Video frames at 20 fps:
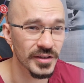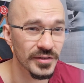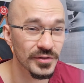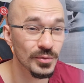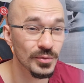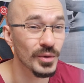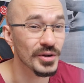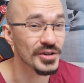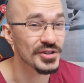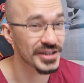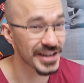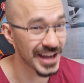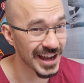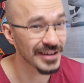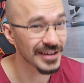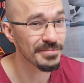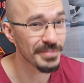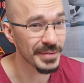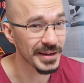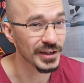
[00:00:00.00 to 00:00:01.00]
with, which
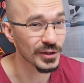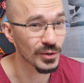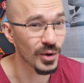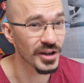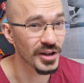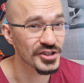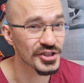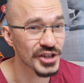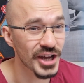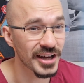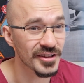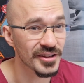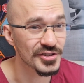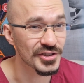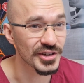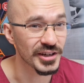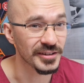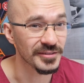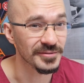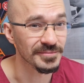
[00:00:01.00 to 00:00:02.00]
can be quite
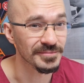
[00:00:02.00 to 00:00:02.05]
challenging.